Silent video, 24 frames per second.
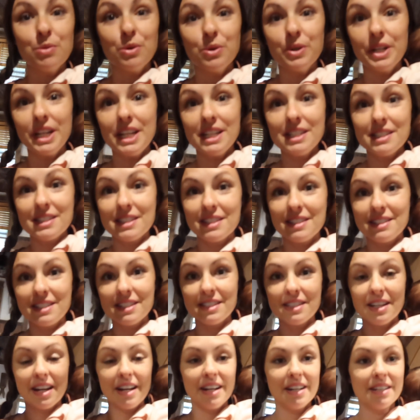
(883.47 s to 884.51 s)
boys
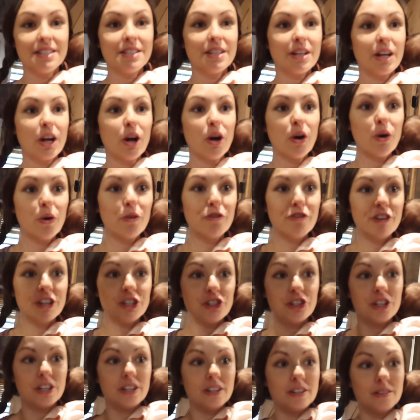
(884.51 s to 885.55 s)
decided to go
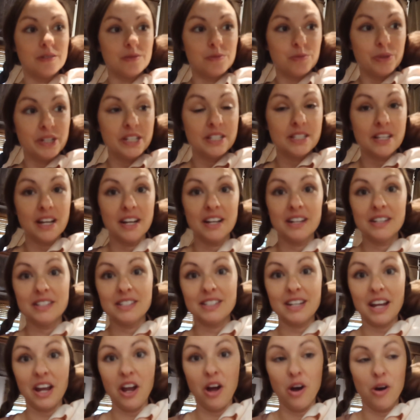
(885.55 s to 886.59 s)
fishing. We decided to
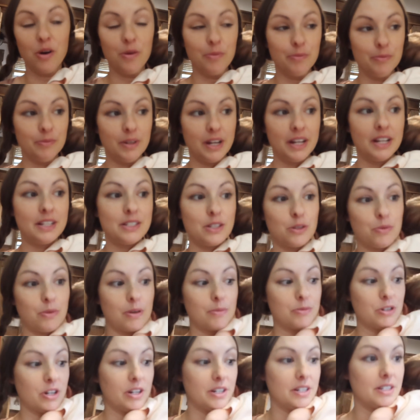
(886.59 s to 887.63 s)
stay home, I guess is what
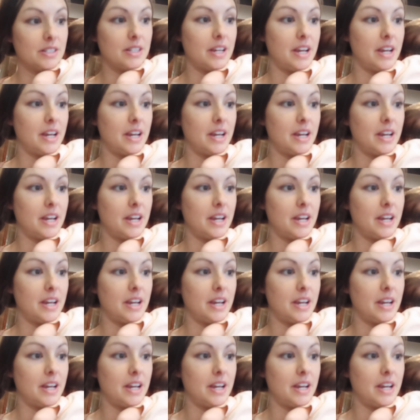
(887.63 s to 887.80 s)
I'm trying to